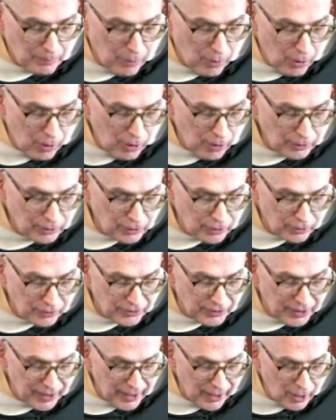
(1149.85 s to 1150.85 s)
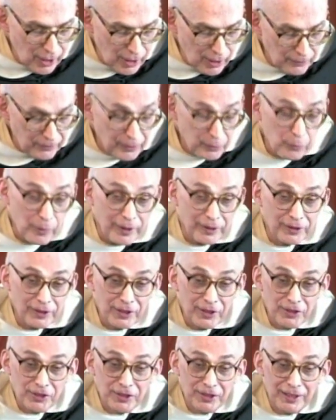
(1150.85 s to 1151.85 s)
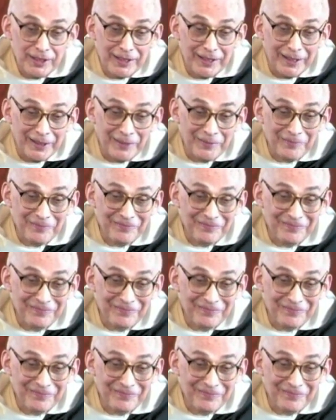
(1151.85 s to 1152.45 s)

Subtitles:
Paul took the day off and went skiing.